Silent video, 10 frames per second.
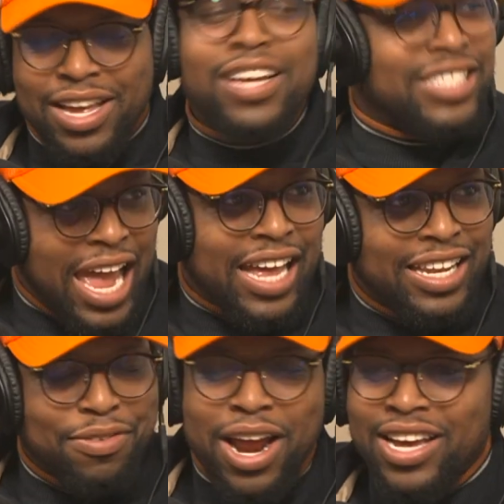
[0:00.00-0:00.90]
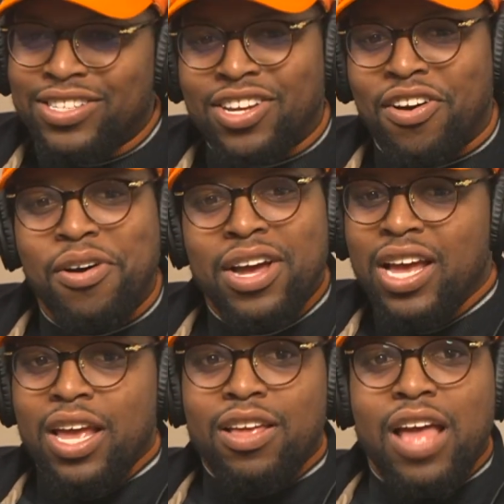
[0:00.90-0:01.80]
Right. Exactly. Right. So
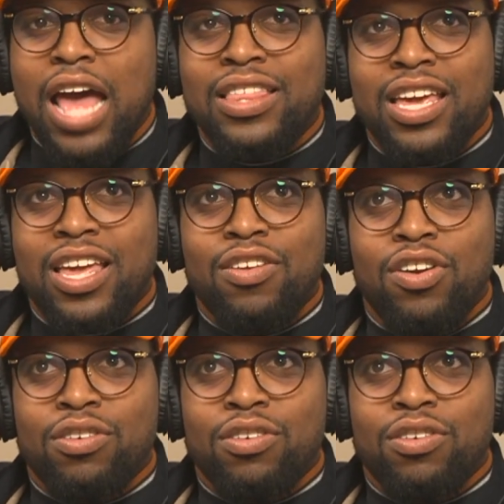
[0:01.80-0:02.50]
I think,